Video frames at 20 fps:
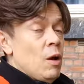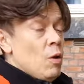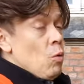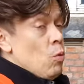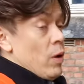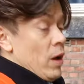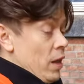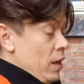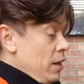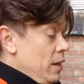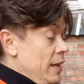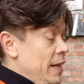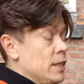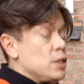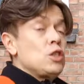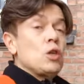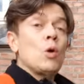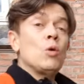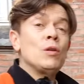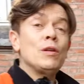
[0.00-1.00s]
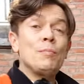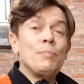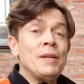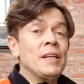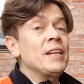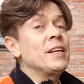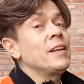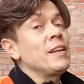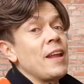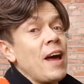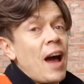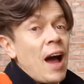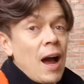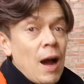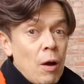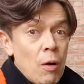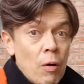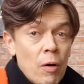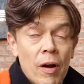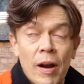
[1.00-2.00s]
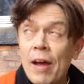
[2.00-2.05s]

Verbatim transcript: Well, it's only been an hour.